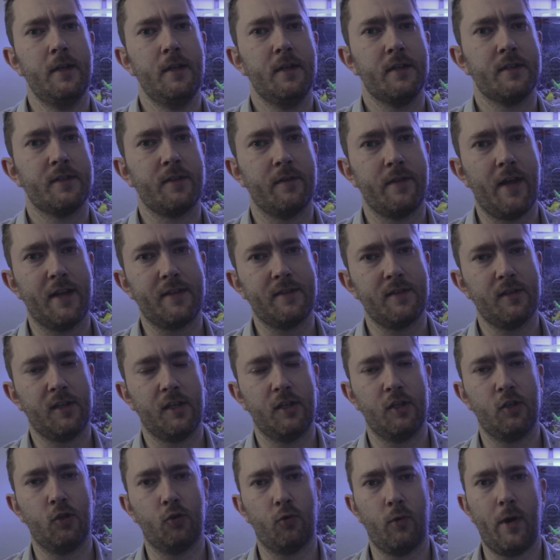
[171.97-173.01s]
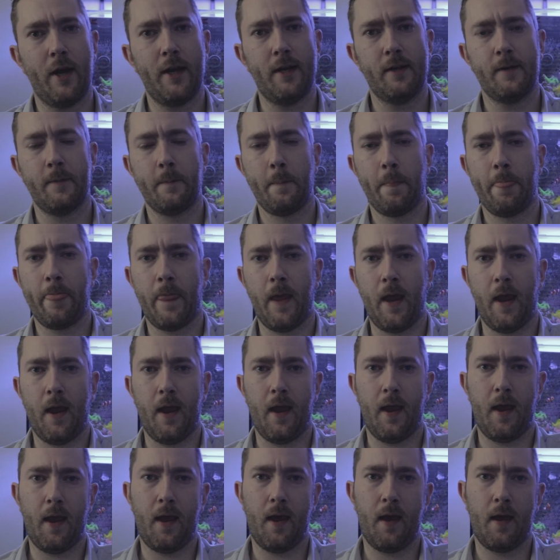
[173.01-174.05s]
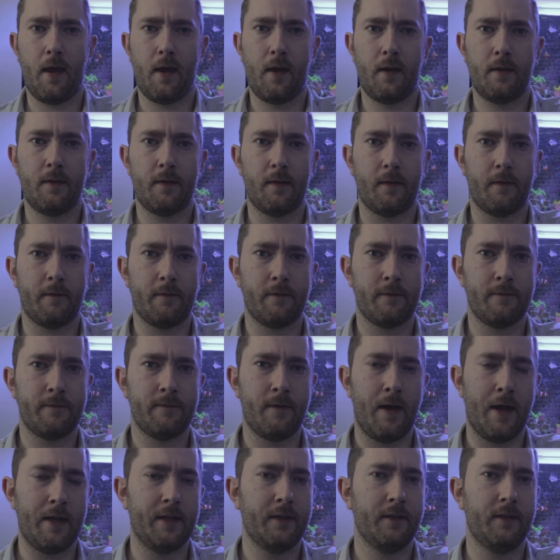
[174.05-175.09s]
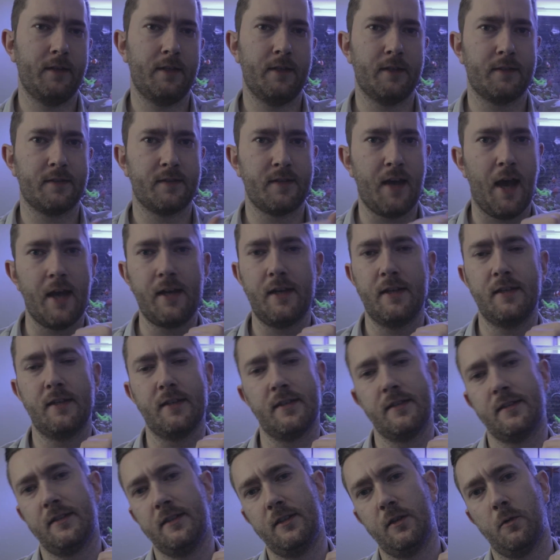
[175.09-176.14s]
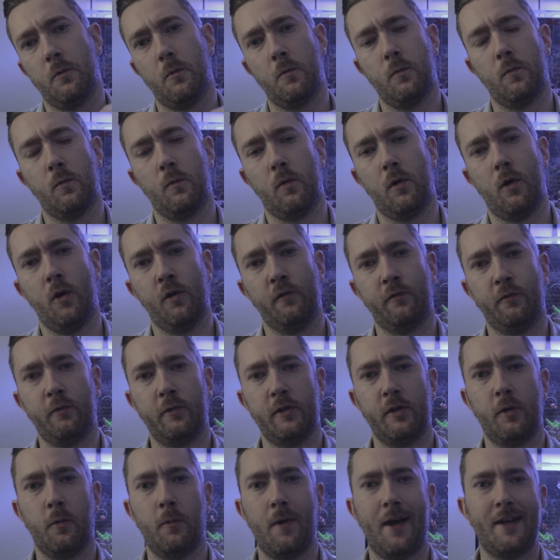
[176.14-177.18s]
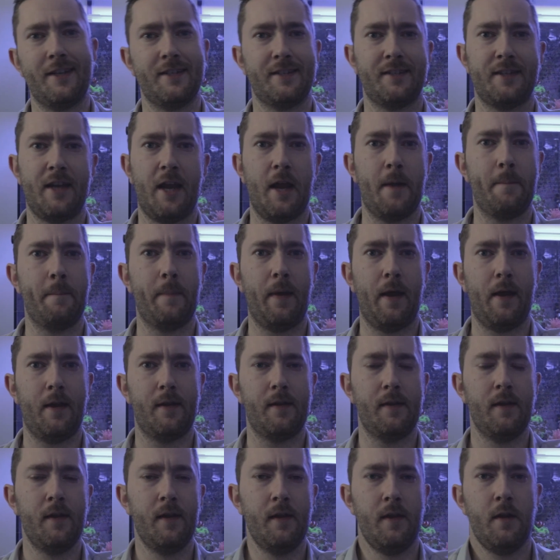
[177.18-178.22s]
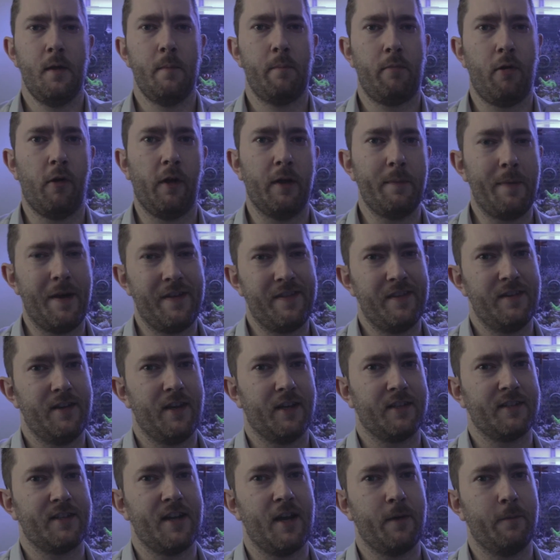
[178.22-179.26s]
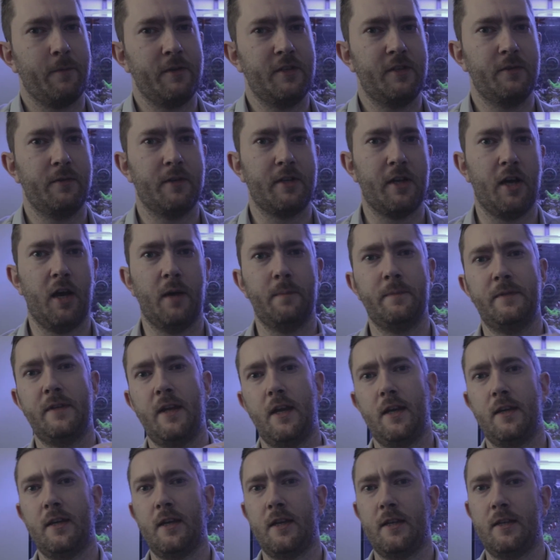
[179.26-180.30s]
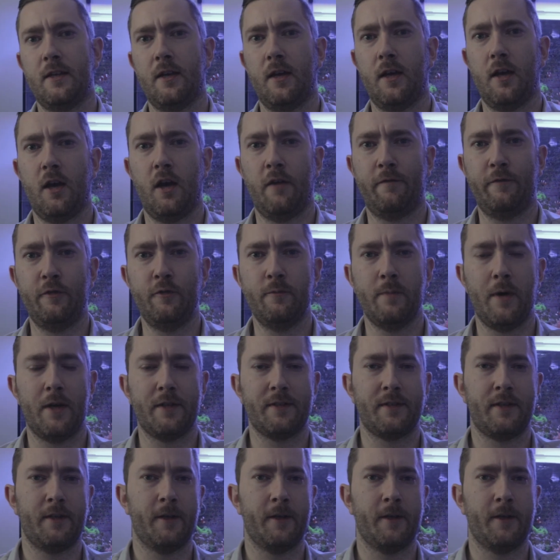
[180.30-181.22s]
So that's looking great, and finally excited to see hopefully a white sand bed, probably by the next time we do an update in a few months